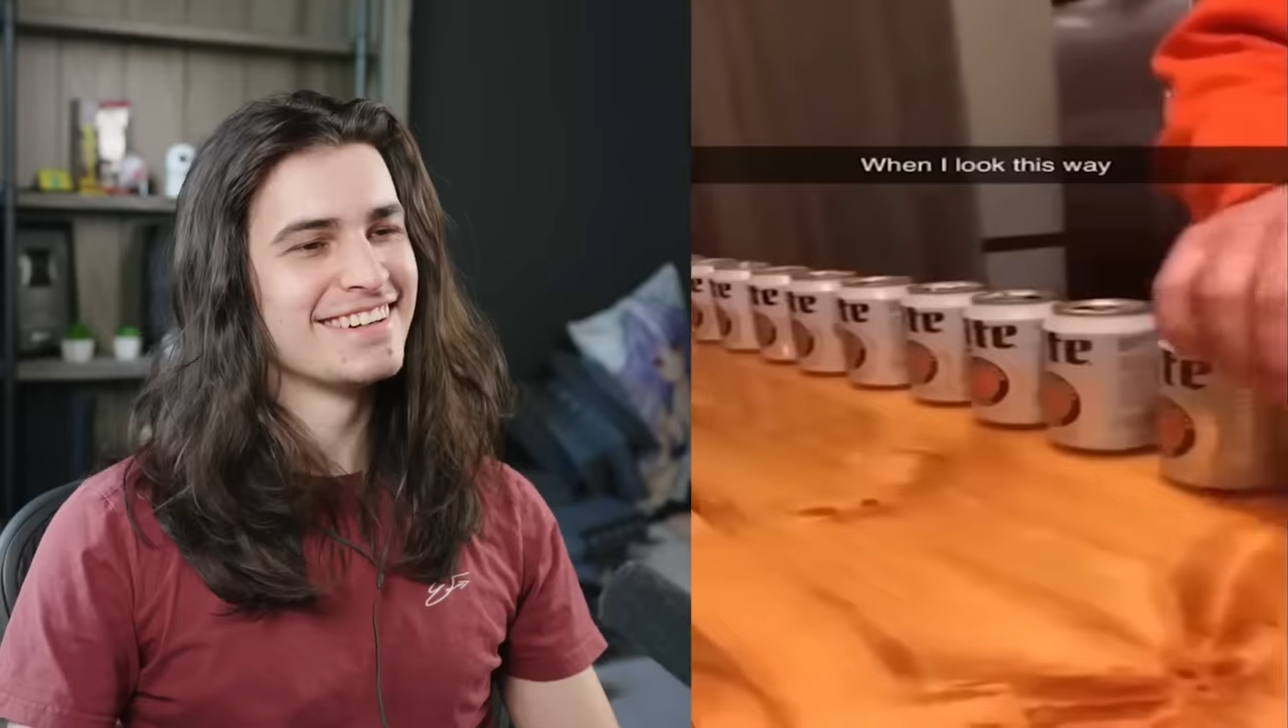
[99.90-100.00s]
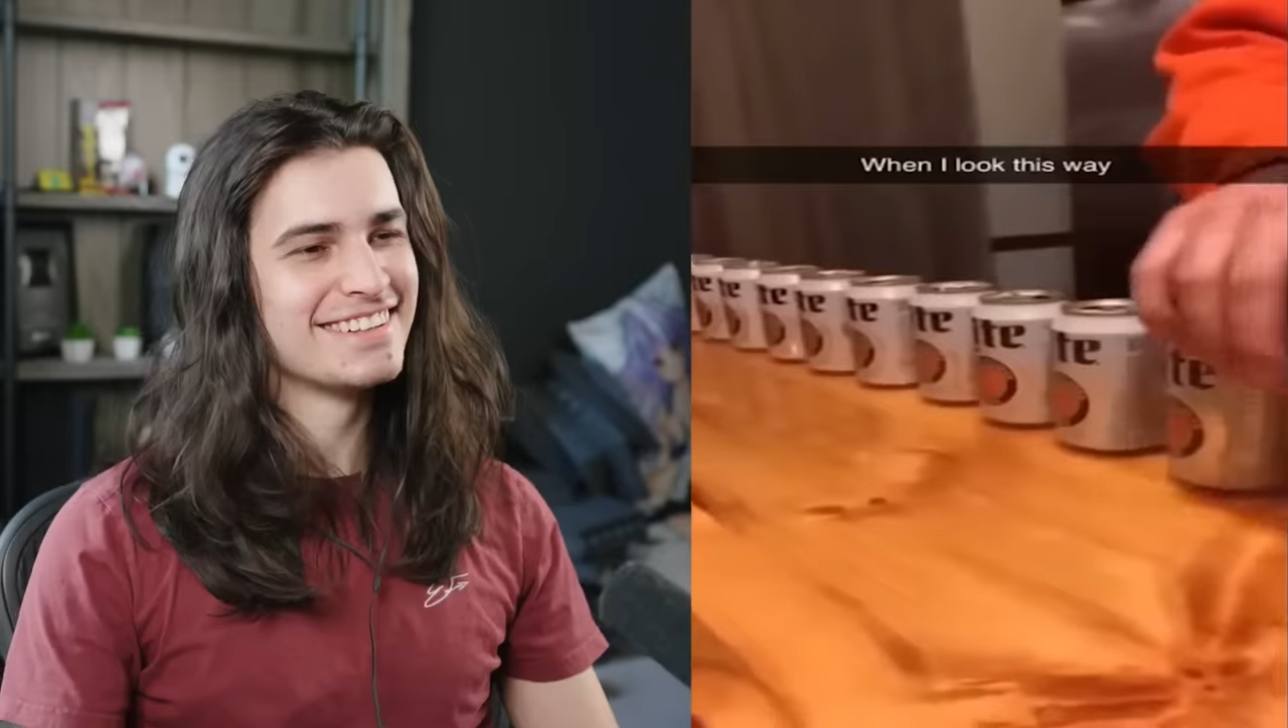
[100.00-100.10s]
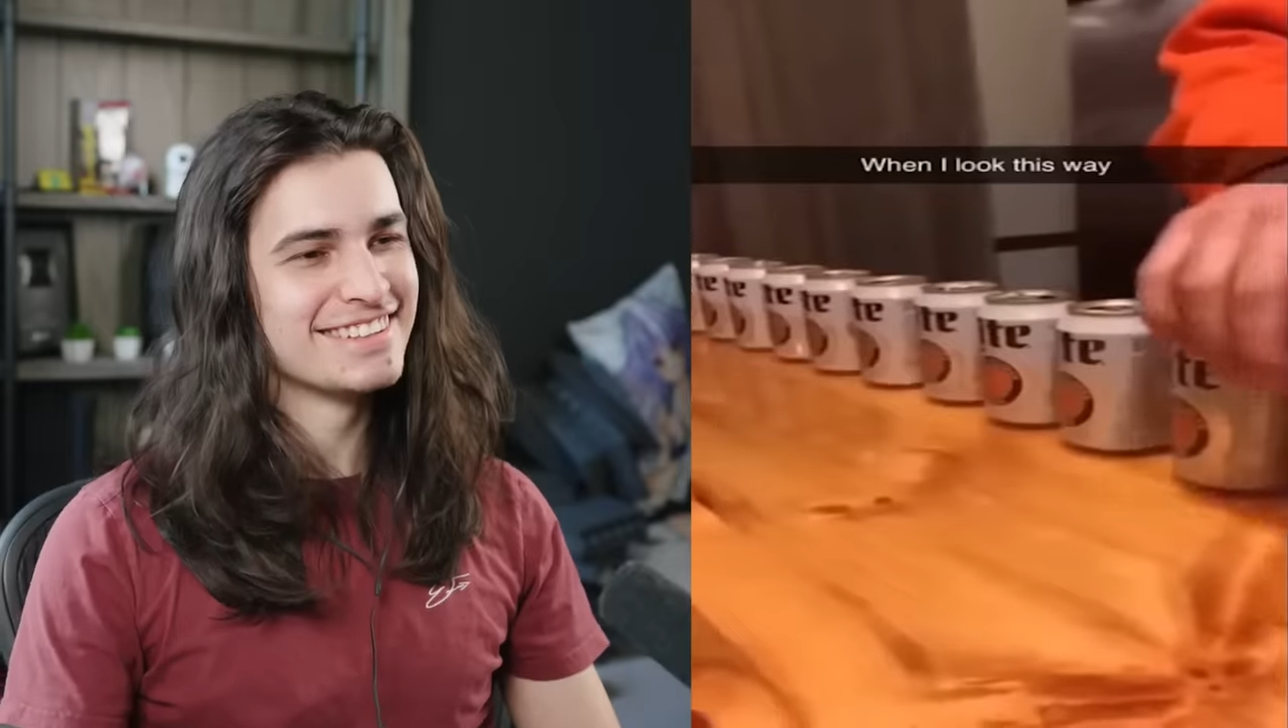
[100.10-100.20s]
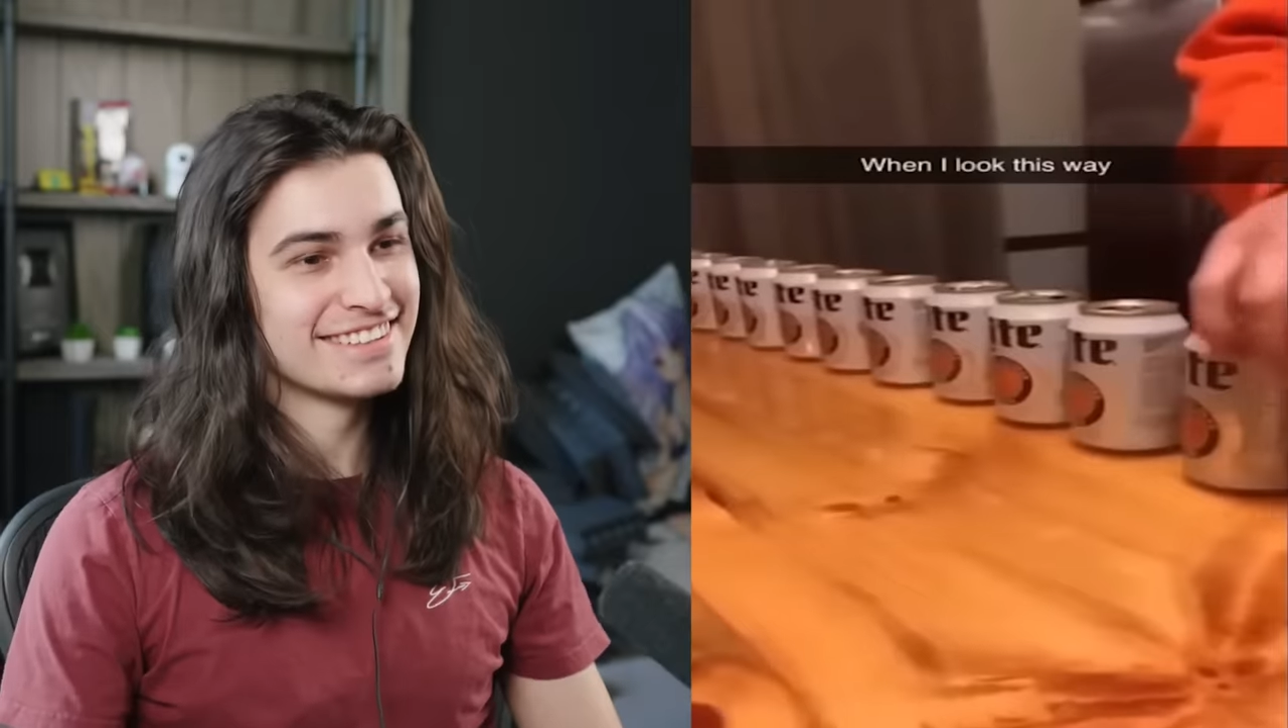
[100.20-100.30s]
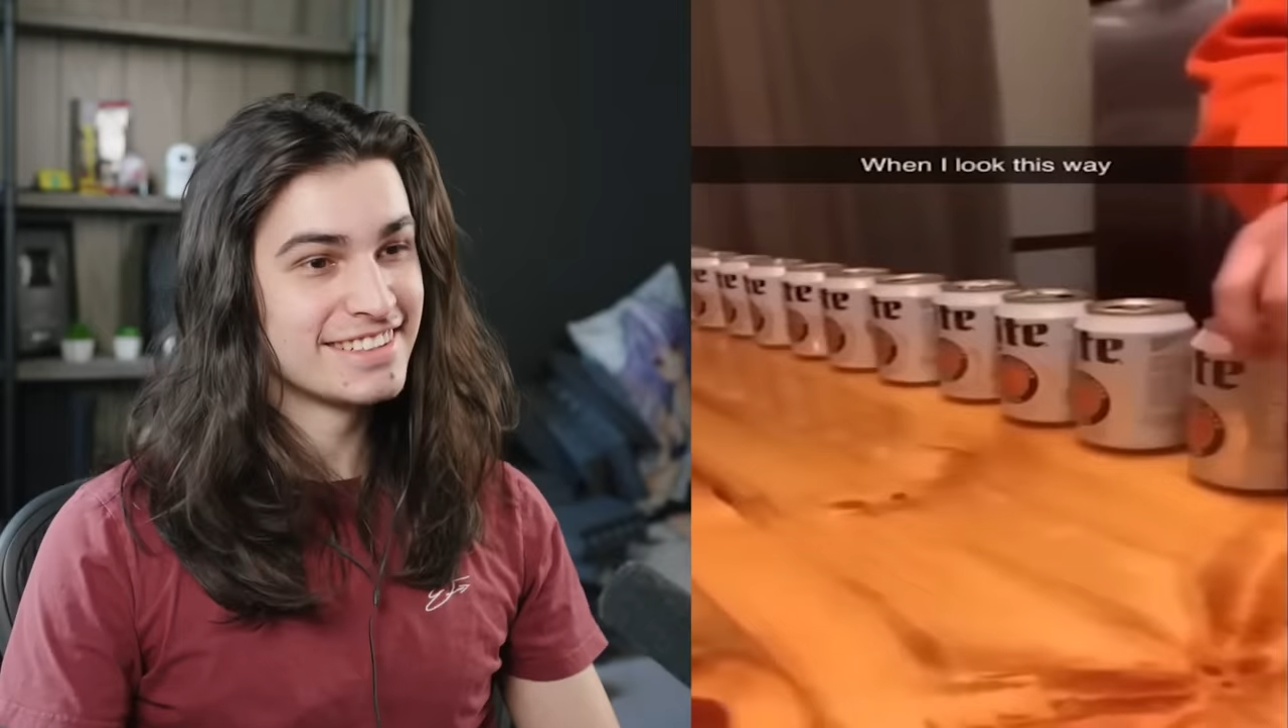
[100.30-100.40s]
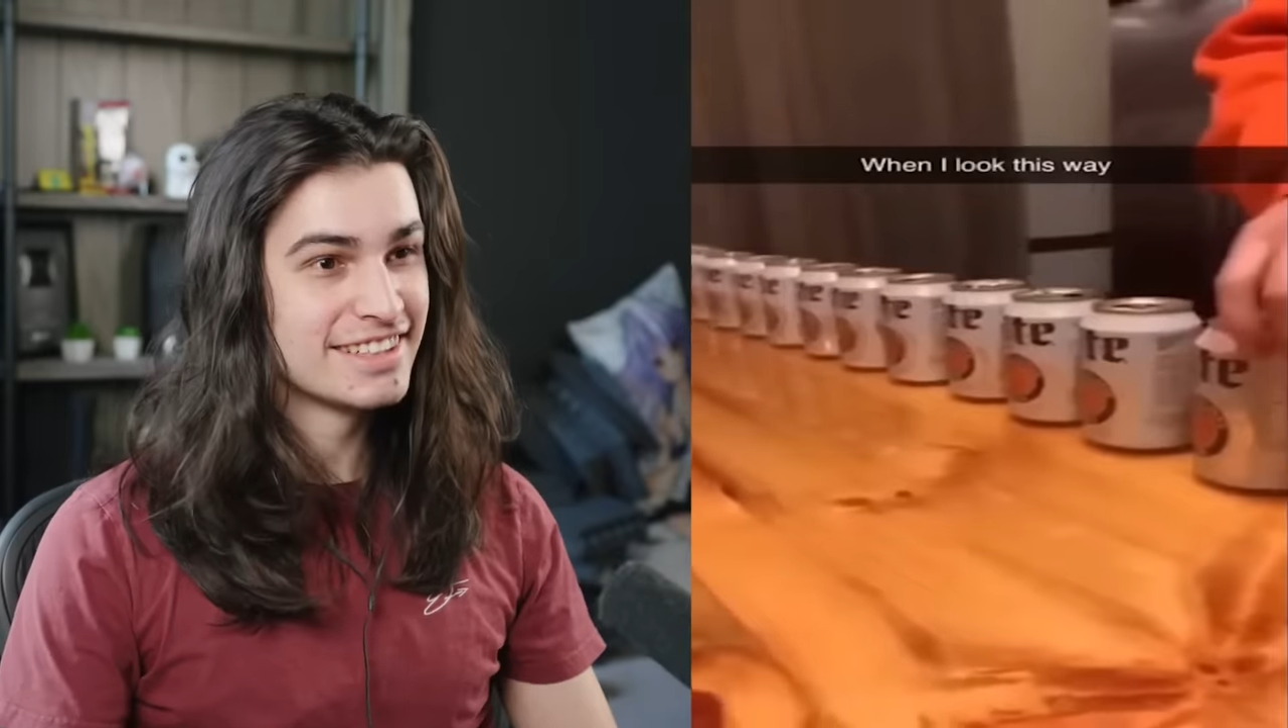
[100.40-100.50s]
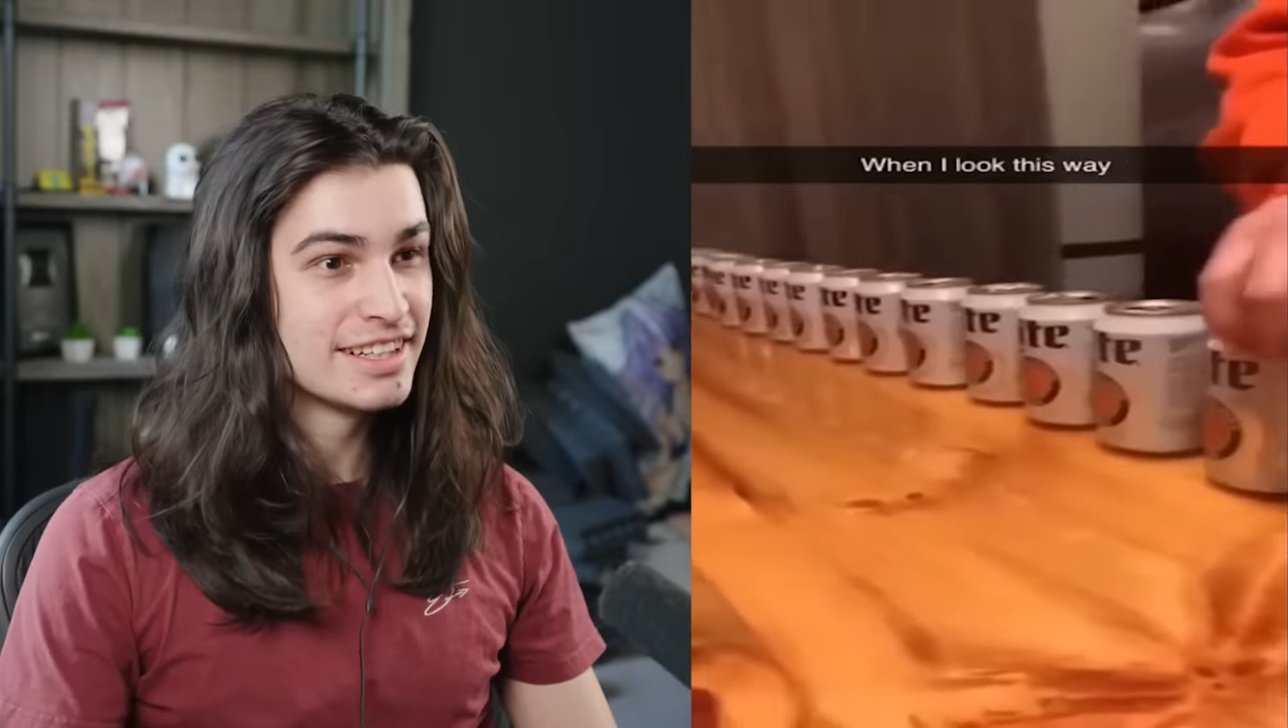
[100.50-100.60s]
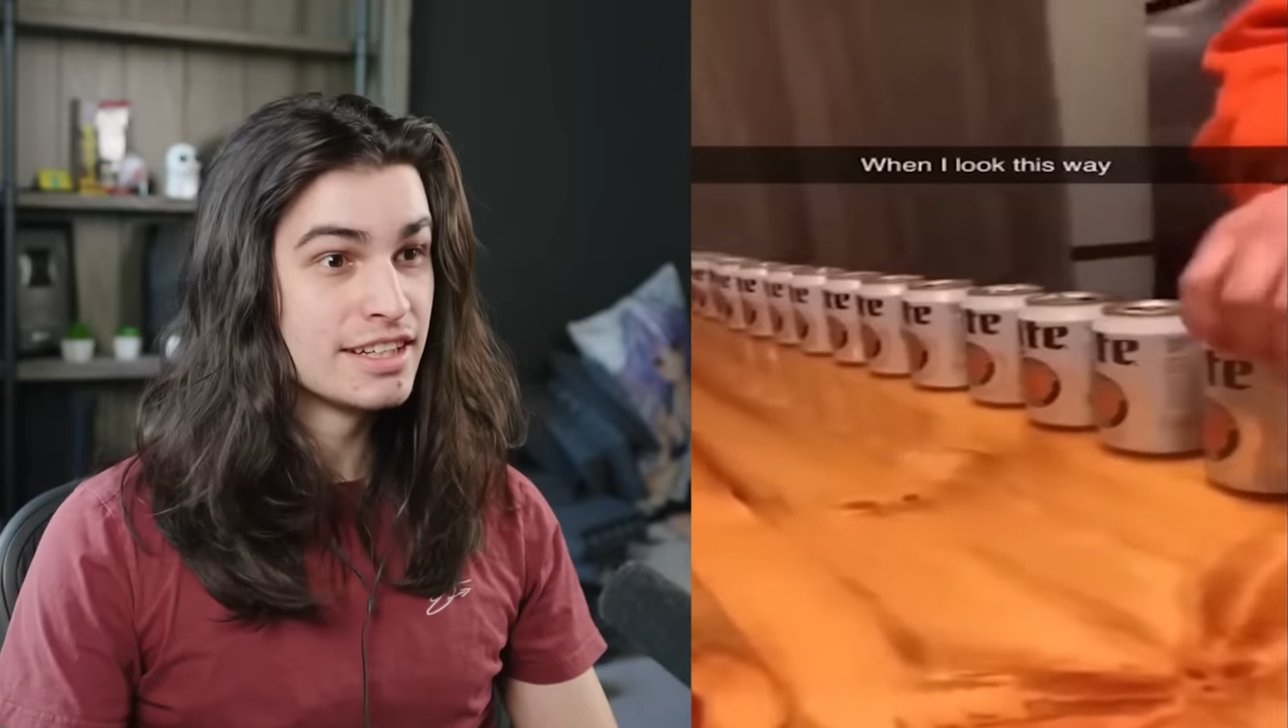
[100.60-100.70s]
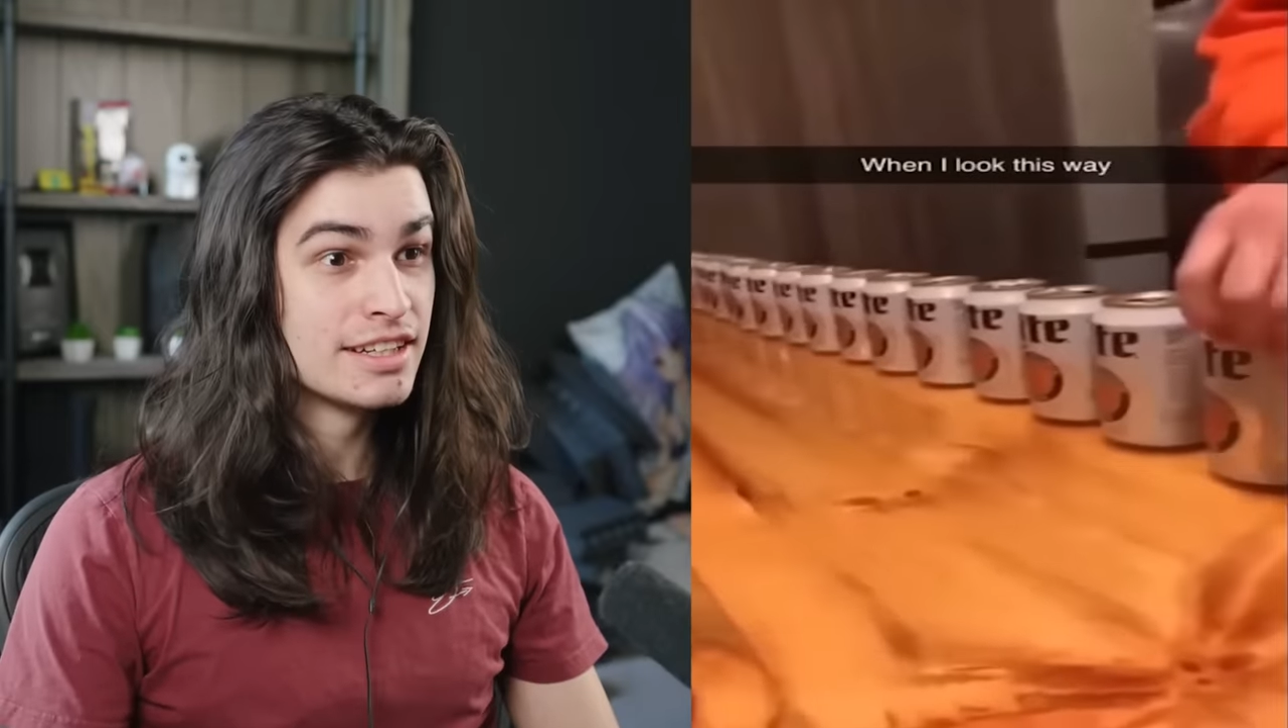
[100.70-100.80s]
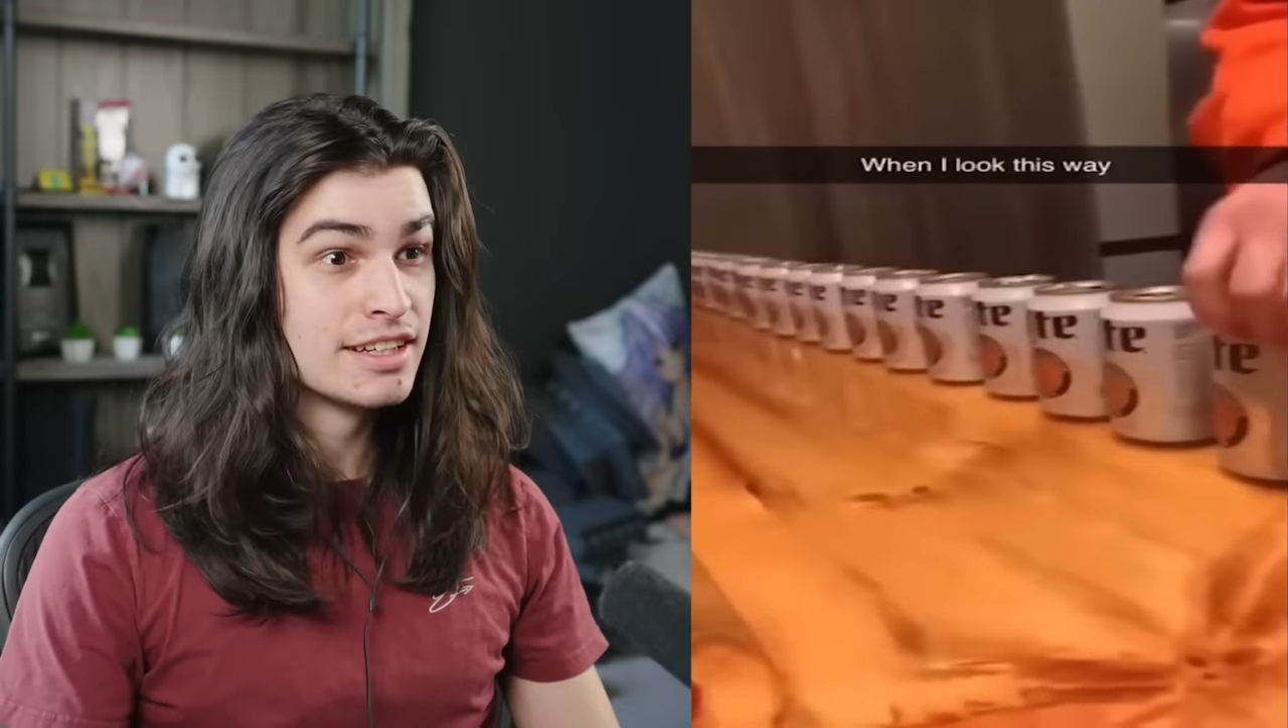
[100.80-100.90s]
So I was looking